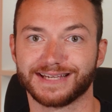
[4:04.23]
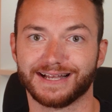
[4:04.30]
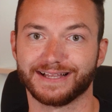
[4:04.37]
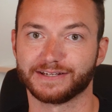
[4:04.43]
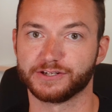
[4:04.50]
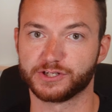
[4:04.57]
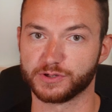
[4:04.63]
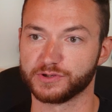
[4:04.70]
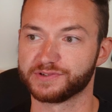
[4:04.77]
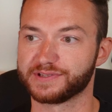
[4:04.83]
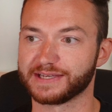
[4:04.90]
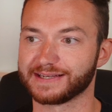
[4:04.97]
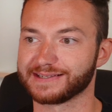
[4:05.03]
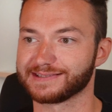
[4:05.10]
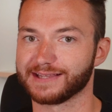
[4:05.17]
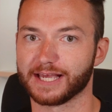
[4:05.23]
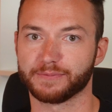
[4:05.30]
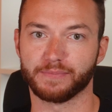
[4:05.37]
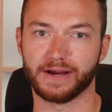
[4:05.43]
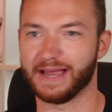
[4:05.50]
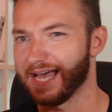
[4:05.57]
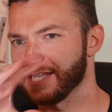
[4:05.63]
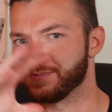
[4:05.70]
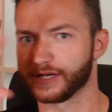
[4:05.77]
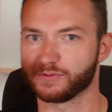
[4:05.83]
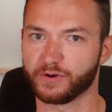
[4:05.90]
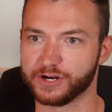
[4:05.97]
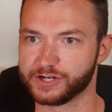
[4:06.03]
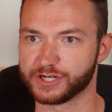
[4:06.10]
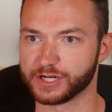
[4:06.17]
I like to choose things like my aspect
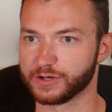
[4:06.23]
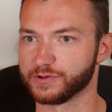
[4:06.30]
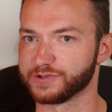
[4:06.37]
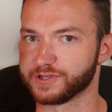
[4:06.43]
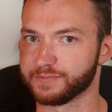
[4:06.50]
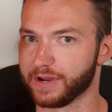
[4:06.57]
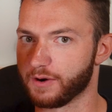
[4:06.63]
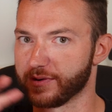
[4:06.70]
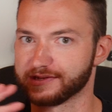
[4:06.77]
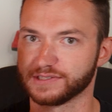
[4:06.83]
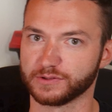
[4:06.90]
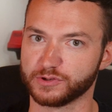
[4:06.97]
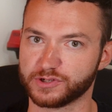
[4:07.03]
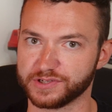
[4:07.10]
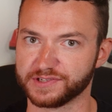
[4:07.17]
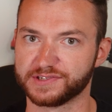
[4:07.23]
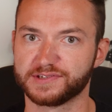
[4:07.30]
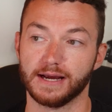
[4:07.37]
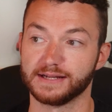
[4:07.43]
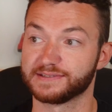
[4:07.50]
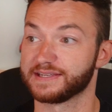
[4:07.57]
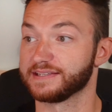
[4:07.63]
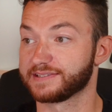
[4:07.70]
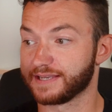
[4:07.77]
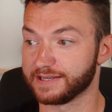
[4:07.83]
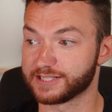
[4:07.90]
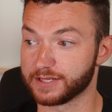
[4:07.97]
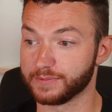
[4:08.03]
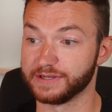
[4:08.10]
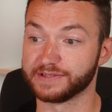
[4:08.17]
ratios and my resolutions. And since
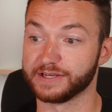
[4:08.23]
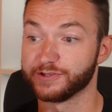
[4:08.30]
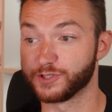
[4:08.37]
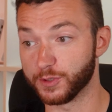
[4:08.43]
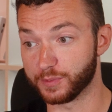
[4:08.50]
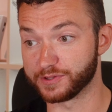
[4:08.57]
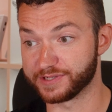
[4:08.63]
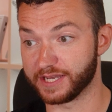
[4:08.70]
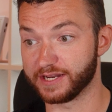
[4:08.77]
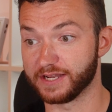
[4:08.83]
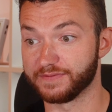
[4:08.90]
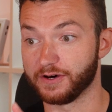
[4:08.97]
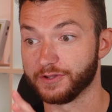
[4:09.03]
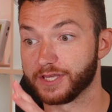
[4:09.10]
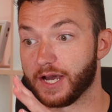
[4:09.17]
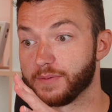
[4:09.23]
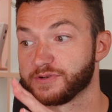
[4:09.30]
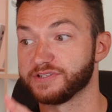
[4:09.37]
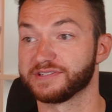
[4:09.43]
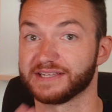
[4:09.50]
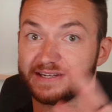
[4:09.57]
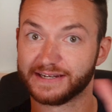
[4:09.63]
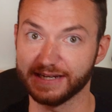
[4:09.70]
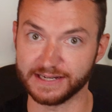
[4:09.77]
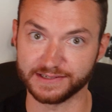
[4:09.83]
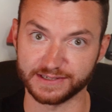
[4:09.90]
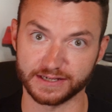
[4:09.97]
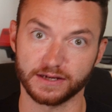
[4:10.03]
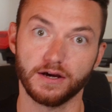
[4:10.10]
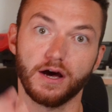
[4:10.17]
custom is a superset of all the options in
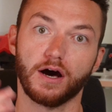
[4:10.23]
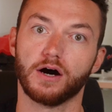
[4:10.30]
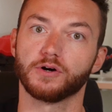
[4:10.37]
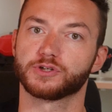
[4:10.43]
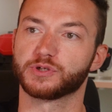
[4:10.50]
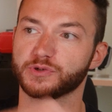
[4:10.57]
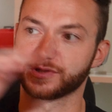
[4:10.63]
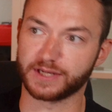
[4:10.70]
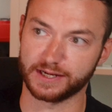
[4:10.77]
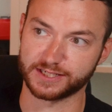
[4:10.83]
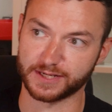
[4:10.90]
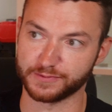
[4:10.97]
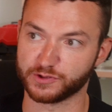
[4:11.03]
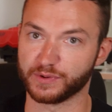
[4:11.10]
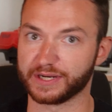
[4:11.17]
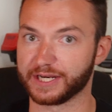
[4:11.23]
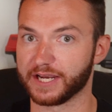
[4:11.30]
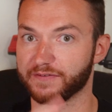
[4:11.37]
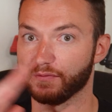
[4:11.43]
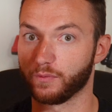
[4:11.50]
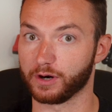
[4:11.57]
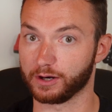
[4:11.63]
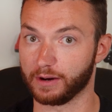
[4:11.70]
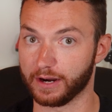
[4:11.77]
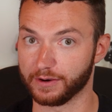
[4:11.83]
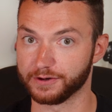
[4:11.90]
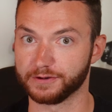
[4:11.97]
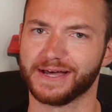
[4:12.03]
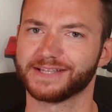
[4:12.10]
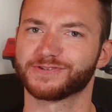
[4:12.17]
easy, I'll choose custom so we can cover more
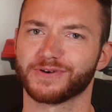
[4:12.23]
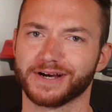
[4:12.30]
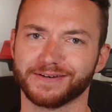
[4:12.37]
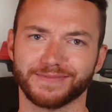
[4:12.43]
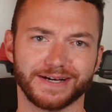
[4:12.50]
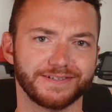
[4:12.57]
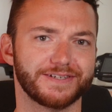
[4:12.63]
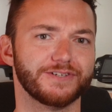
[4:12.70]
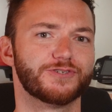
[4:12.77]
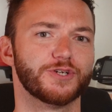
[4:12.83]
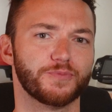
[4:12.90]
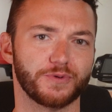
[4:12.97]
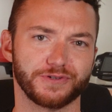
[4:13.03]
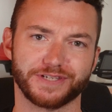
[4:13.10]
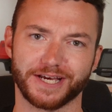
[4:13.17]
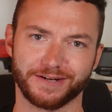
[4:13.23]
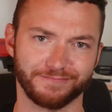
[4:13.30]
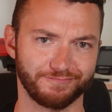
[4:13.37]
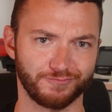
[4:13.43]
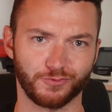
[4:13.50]
ground. That's right, I said superset.